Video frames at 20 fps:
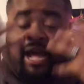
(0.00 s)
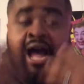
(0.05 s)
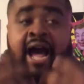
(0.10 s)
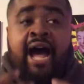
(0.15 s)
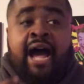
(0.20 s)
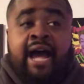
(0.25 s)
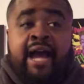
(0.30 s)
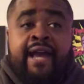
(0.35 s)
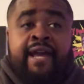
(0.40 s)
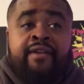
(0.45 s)

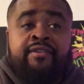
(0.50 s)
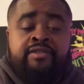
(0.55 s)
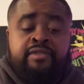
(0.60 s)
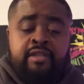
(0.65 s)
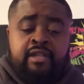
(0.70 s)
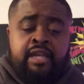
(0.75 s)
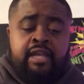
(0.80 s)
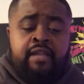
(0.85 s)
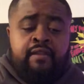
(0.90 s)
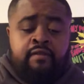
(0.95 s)
eyes
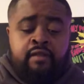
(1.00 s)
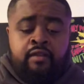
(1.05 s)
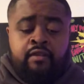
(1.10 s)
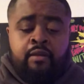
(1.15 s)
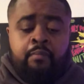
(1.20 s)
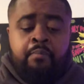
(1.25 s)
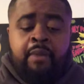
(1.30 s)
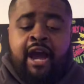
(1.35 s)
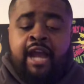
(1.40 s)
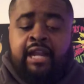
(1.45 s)
and the
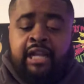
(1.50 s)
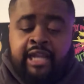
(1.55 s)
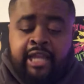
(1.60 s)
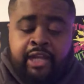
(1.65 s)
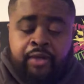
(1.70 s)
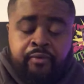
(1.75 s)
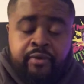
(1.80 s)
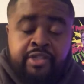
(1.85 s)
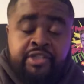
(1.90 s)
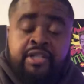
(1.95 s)
body
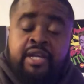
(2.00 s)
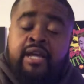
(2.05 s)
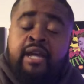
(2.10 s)
language